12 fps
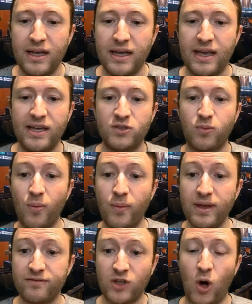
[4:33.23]
is when we
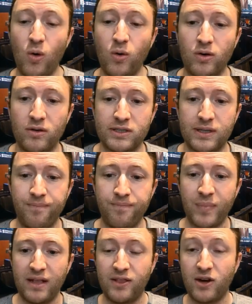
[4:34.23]
have totals
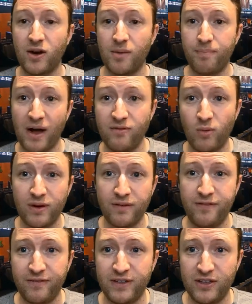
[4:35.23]
that are above
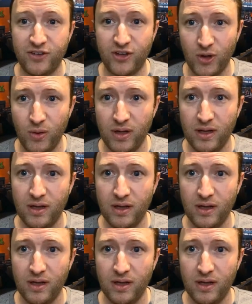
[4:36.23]
152,